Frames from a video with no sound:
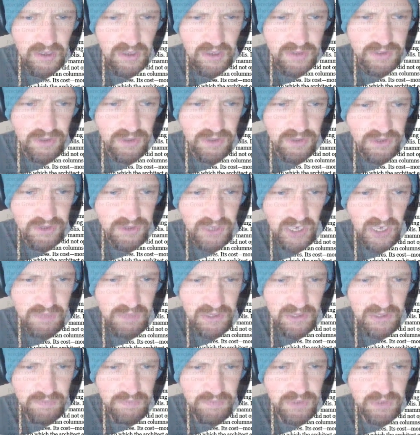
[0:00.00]
So they're talking
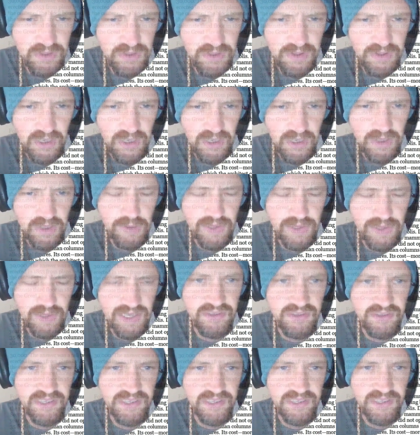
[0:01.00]
about the glory
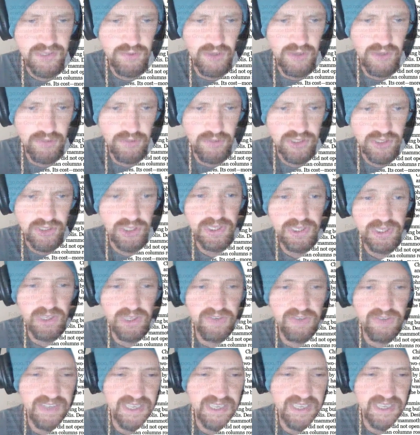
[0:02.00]
of the next one, which is
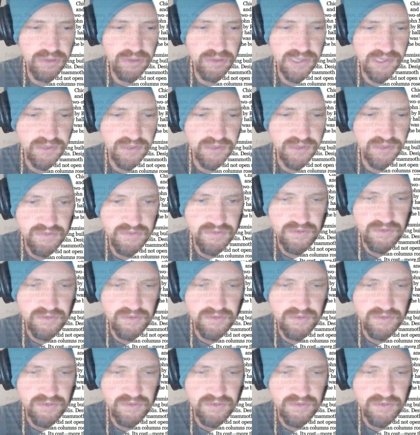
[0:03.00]
still very impressive.